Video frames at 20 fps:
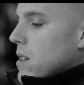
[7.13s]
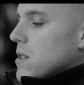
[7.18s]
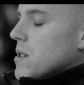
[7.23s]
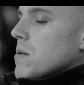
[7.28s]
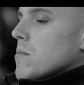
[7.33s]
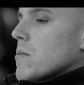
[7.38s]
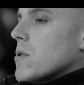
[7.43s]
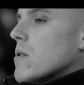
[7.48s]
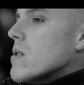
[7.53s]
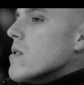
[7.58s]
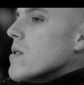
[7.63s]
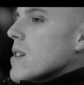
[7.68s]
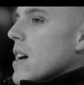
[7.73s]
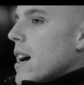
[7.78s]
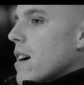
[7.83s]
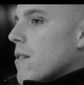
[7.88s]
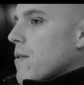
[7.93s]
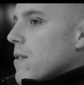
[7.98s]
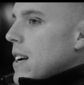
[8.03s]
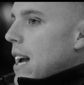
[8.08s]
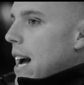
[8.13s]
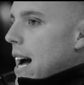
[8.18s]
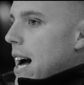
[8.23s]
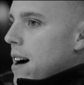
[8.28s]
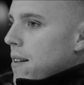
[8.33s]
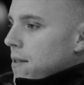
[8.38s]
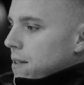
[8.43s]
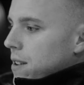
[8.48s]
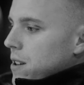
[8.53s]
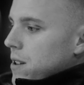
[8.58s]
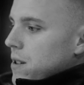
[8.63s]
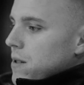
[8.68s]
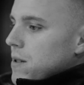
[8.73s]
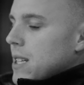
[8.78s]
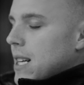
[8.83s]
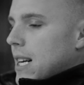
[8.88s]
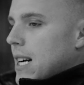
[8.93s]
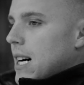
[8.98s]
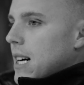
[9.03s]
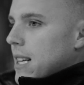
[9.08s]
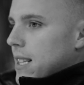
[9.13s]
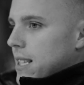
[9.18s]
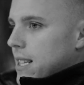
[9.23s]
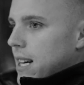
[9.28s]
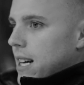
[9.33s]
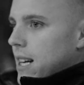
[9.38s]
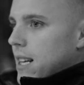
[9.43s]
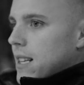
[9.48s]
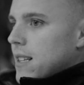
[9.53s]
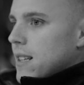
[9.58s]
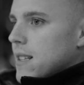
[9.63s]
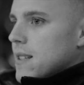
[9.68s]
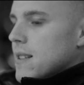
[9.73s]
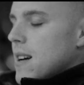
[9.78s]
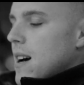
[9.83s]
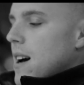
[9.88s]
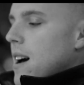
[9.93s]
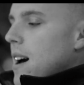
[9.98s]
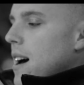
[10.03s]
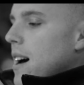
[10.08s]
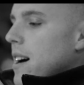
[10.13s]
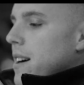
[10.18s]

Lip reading: customers every avenue to contact us,